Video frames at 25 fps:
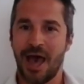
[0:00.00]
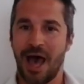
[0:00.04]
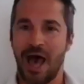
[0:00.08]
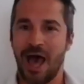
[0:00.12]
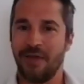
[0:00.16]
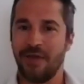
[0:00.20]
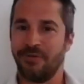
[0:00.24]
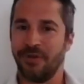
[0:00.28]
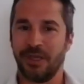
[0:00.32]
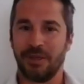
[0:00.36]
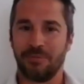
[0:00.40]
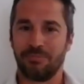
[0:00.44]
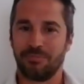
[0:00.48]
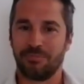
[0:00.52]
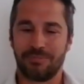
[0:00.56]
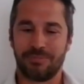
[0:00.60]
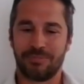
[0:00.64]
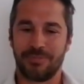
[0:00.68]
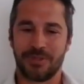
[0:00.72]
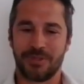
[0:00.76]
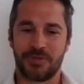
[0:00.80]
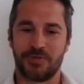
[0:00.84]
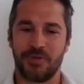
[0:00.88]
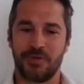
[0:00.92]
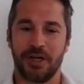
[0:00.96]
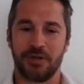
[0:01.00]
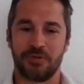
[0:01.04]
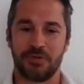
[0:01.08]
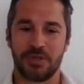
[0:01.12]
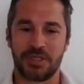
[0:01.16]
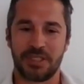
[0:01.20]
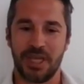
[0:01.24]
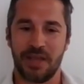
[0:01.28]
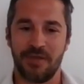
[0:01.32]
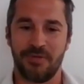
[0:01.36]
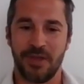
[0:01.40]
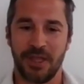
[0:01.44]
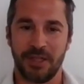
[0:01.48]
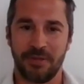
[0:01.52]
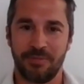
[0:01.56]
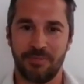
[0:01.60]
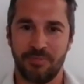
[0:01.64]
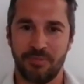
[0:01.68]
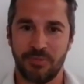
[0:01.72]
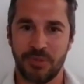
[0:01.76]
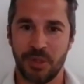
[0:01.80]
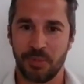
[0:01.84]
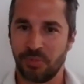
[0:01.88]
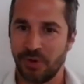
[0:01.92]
I think it's fair to say that the